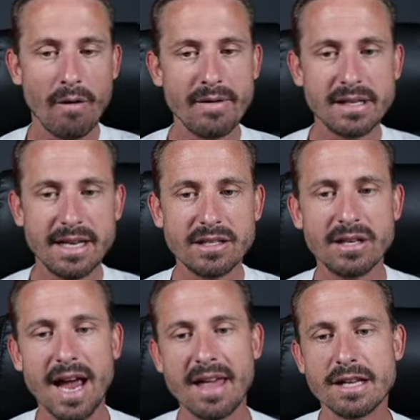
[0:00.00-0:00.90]
obviously,
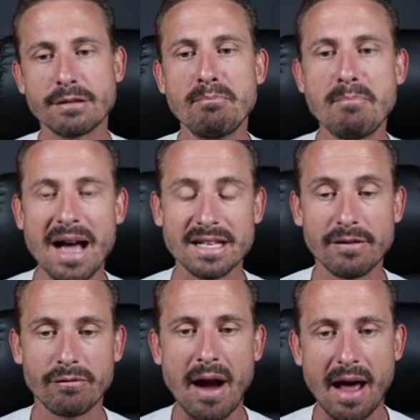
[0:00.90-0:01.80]
to get this
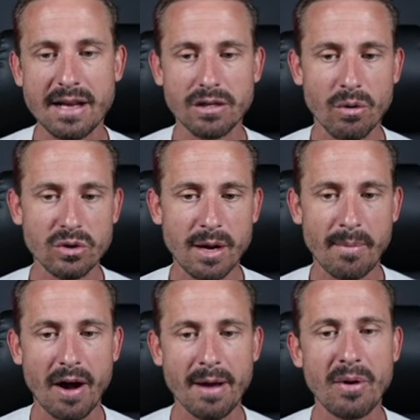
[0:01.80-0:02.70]
massive rally to all time
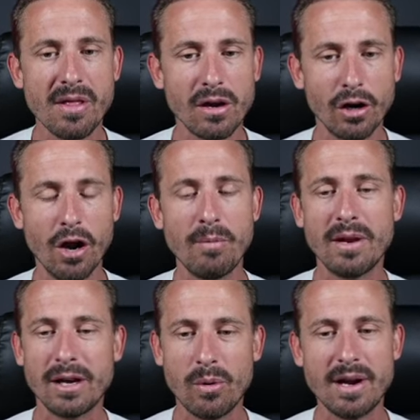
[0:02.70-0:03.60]
high. But the global
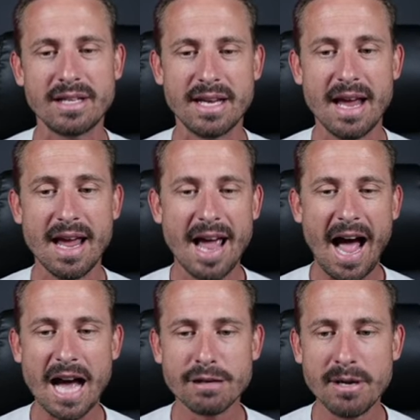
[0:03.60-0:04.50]
liquidity
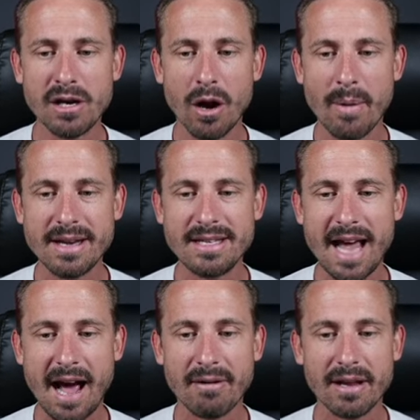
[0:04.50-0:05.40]
has been going
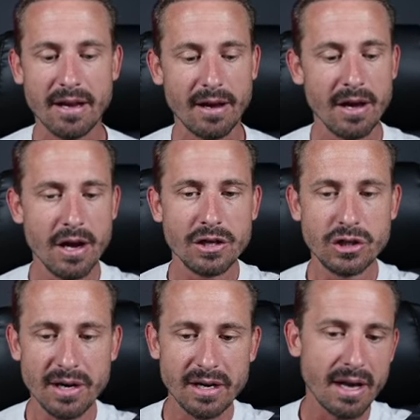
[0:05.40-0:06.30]
down here
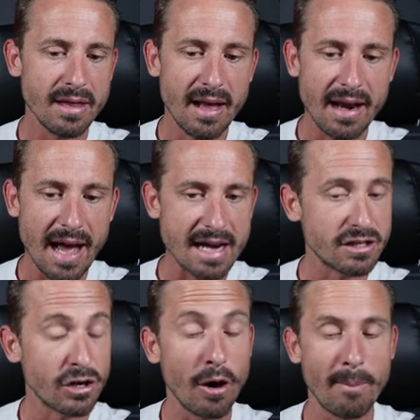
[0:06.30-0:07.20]
during the
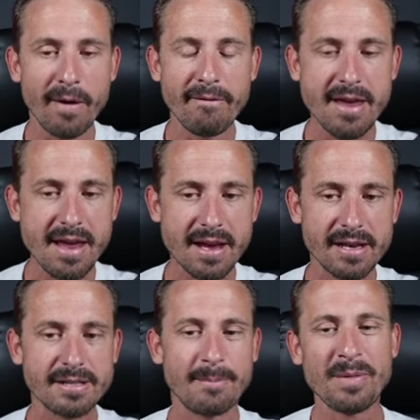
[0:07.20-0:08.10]
last couple of
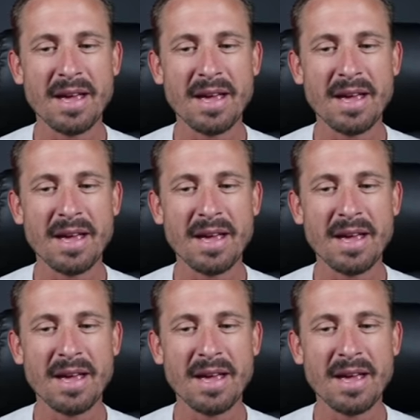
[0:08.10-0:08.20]
years.